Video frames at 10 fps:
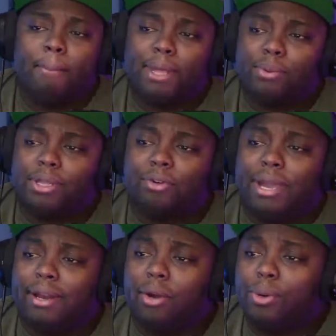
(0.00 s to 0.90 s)
By the way, the
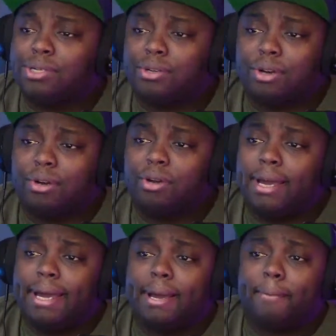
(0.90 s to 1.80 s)
Grand Inquisitor,
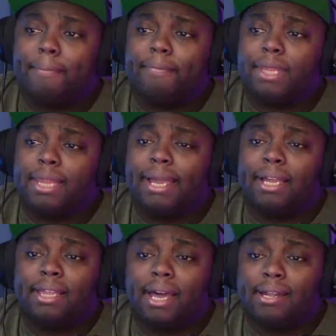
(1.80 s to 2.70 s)

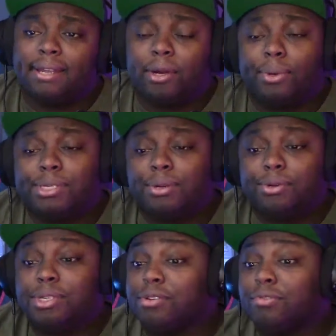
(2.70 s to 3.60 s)
like a lot of the
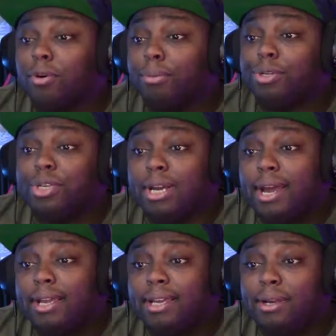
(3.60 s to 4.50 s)
Inquisitors, is a former
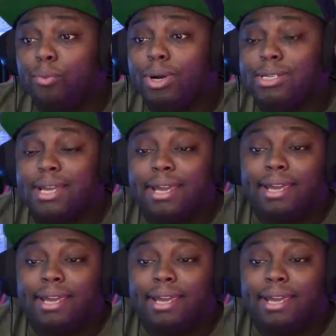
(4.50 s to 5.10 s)
Jedi. He was